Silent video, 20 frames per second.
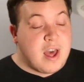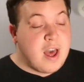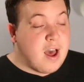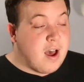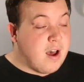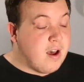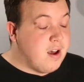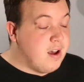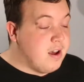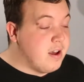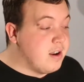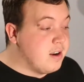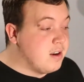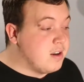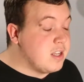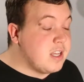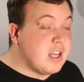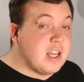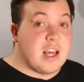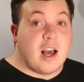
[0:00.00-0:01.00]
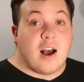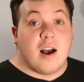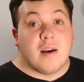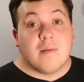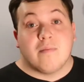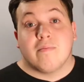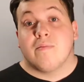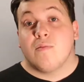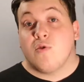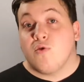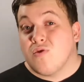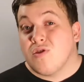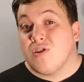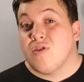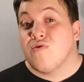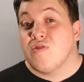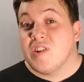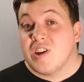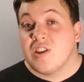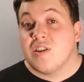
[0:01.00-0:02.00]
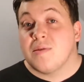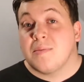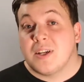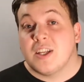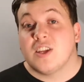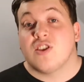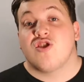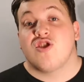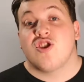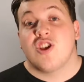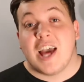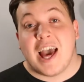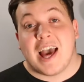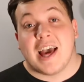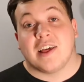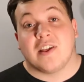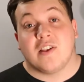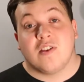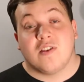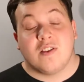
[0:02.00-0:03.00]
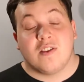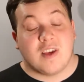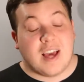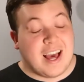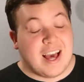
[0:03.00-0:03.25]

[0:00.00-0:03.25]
and I'm also reasonable at chess.